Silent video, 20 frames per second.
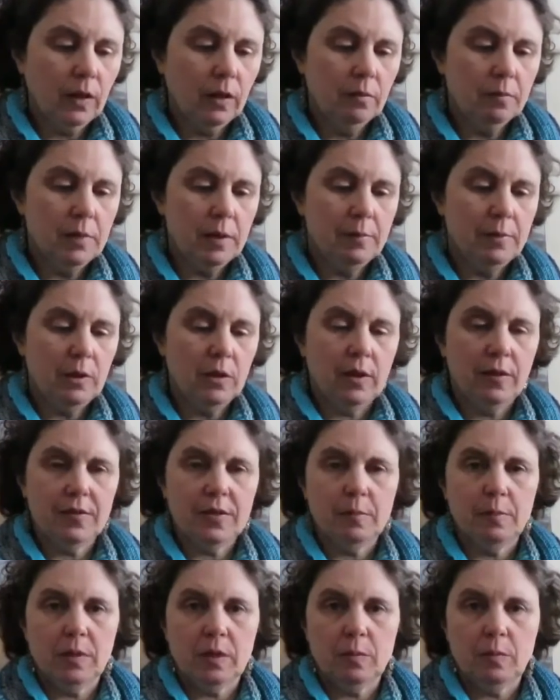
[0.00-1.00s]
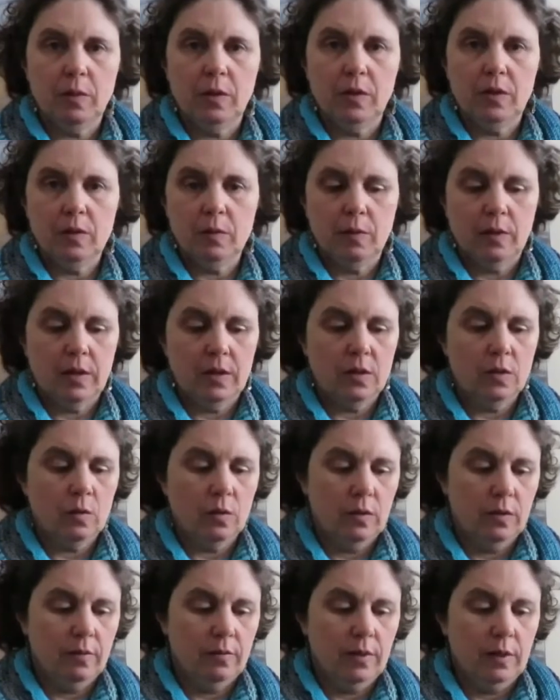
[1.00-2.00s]
Maybe you have some experience with this
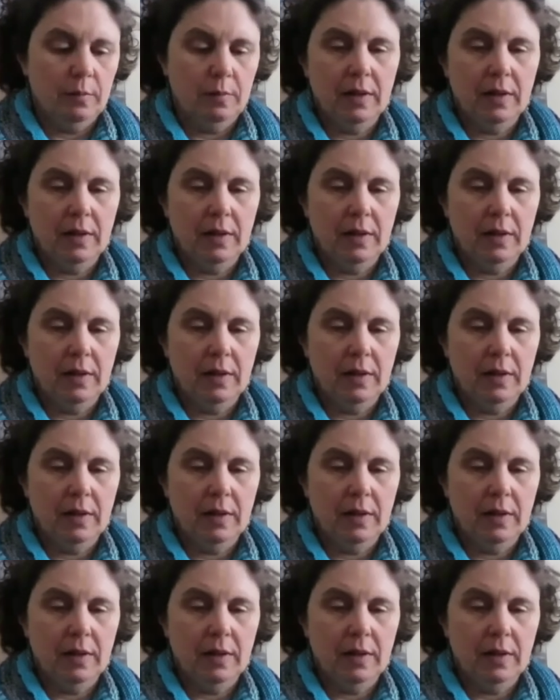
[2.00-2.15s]
sort of thing,